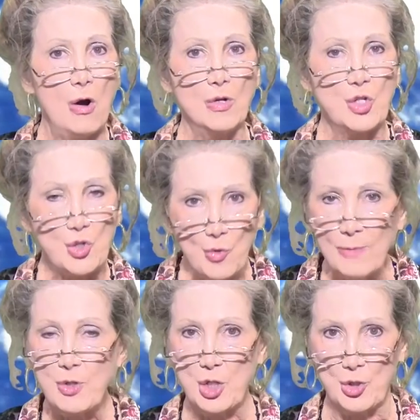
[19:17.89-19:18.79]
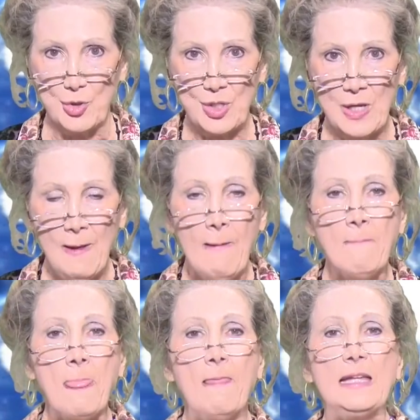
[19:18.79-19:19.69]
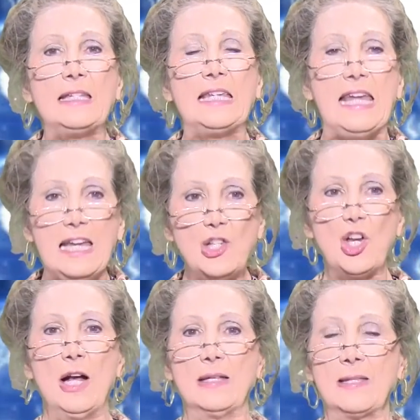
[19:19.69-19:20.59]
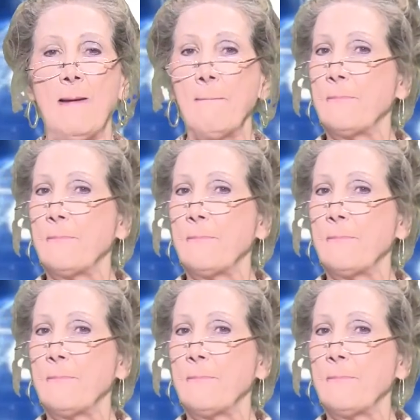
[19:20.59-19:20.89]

scriptures that teach us